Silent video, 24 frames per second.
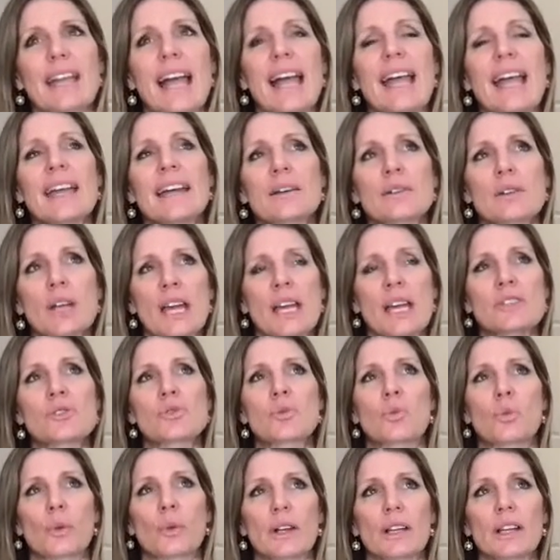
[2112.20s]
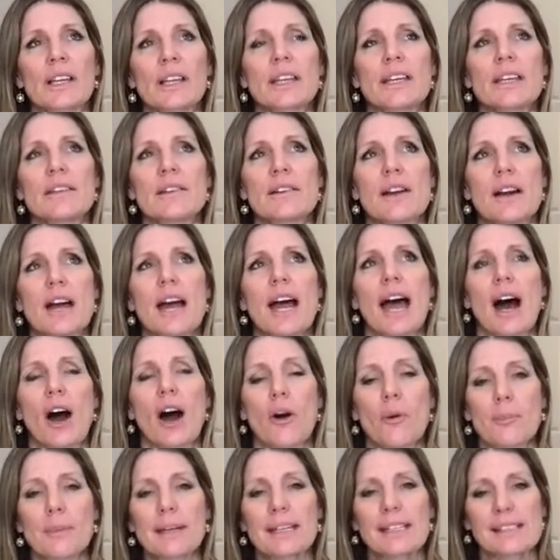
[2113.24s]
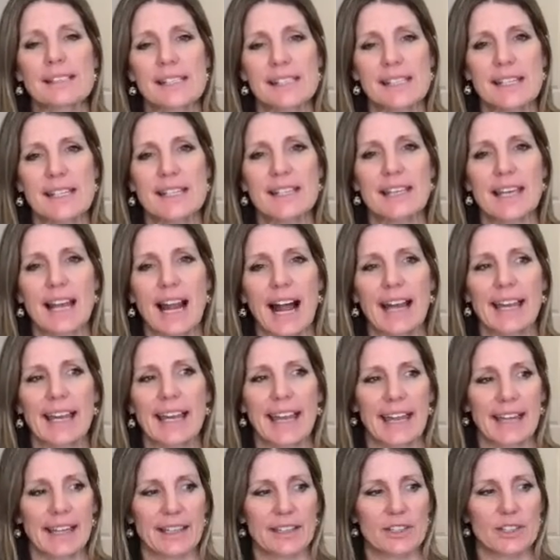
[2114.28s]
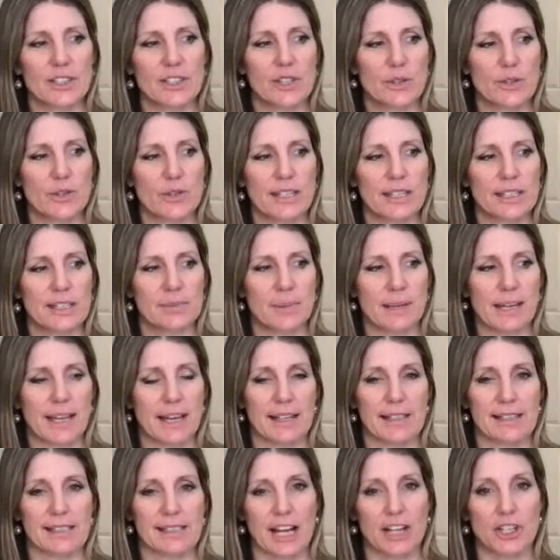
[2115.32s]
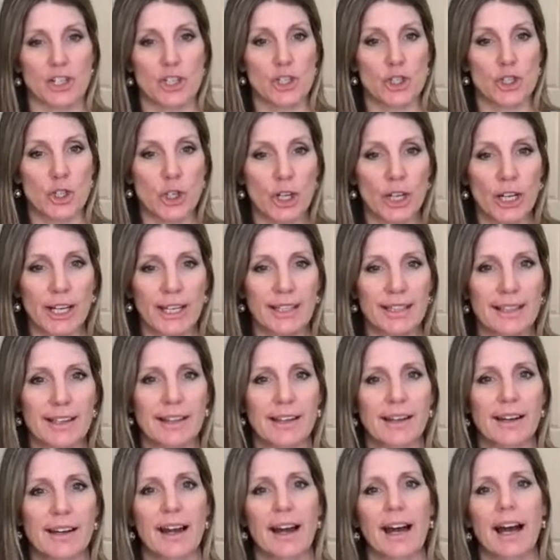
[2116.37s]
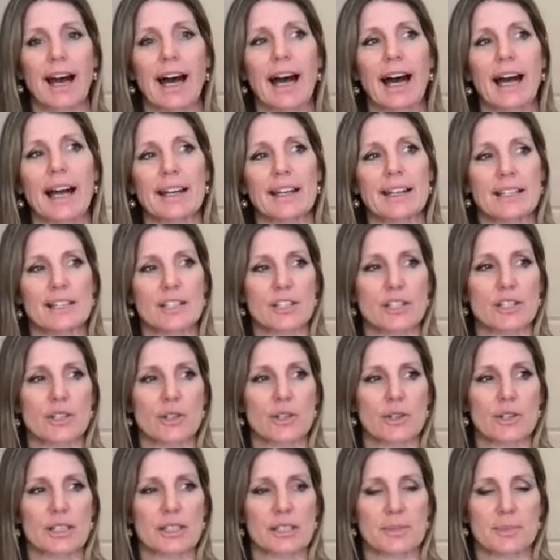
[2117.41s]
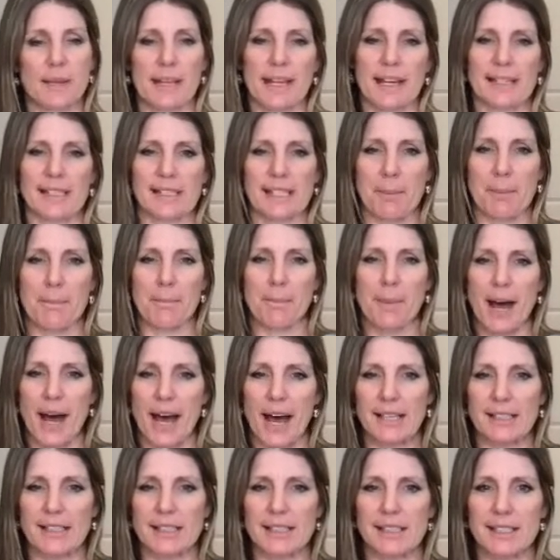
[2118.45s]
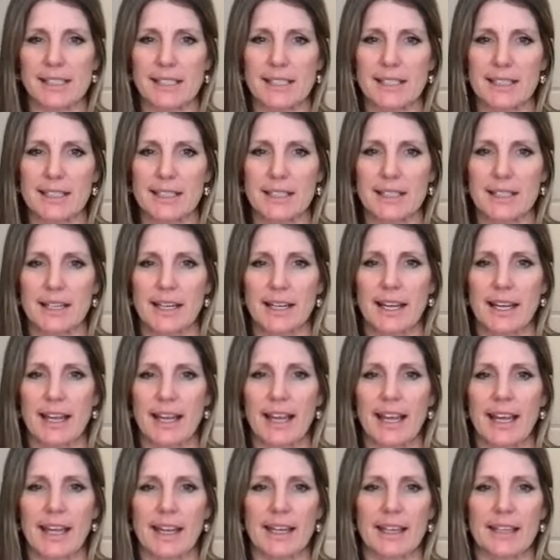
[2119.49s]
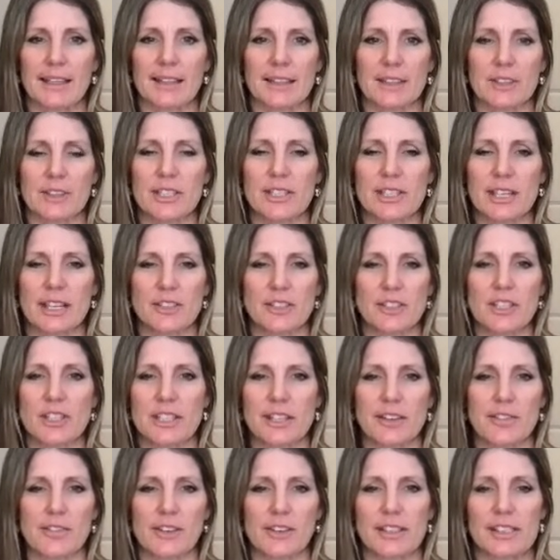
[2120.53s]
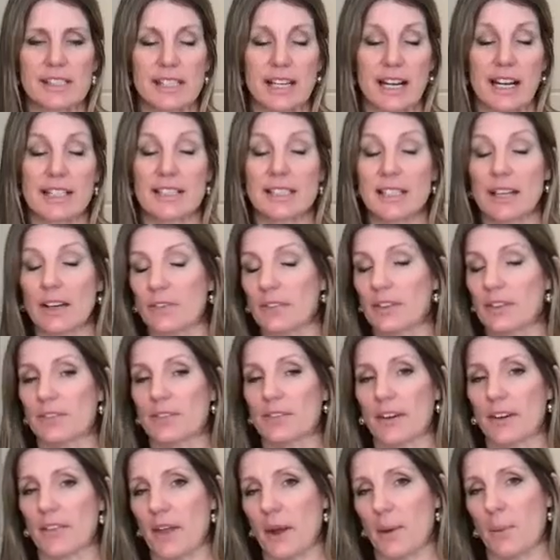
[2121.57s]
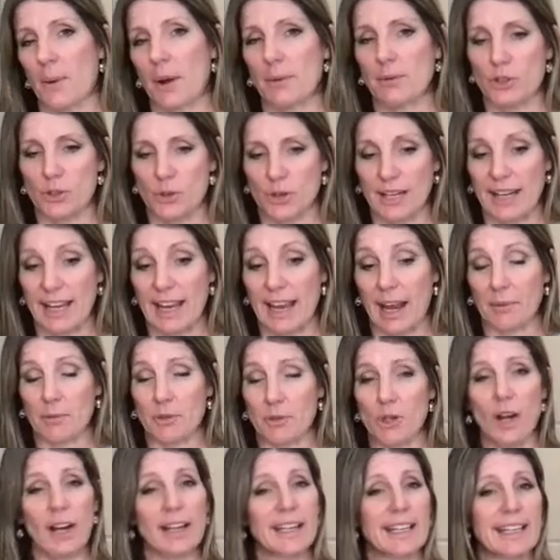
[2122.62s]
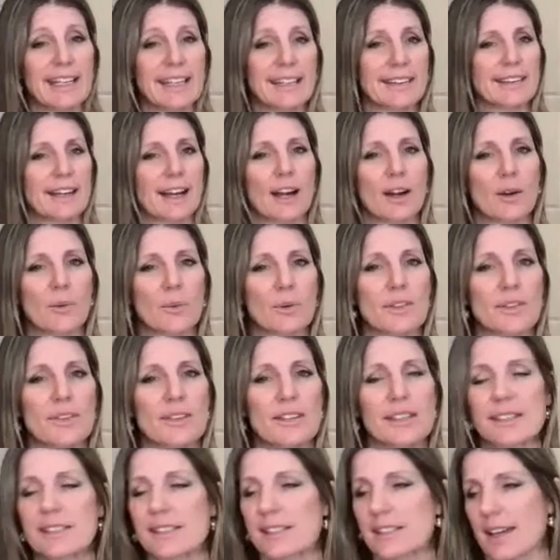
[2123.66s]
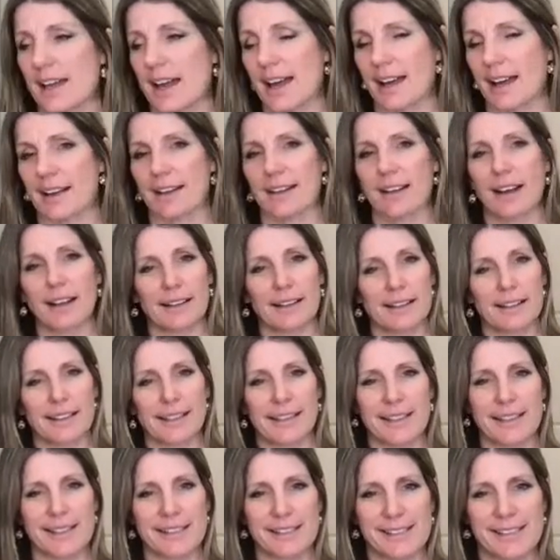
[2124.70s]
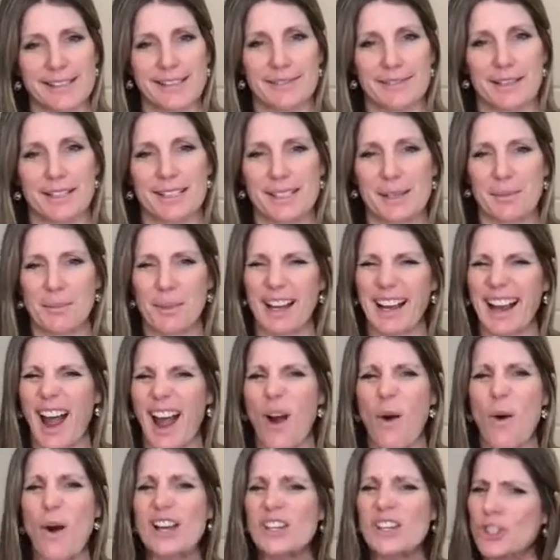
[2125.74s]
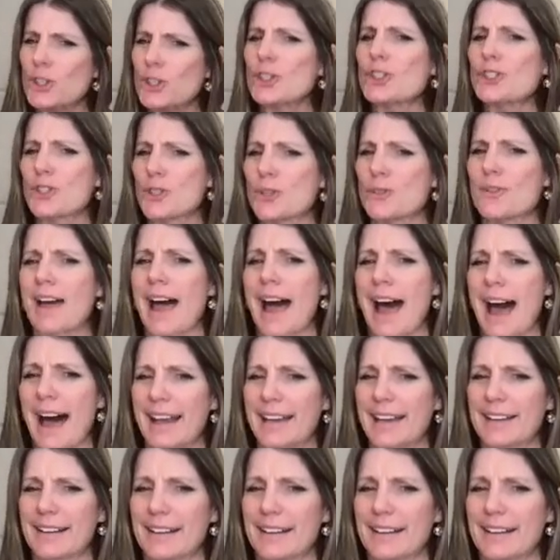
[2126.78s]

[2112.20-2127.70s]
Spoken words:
it's really helped me see that I can't do this because I should. I need to do this because I must. And there's such a difference. And I definitely felt that way with drinking. I'm trying to get there with this gut cleanse because I'm like, oh, I should do that.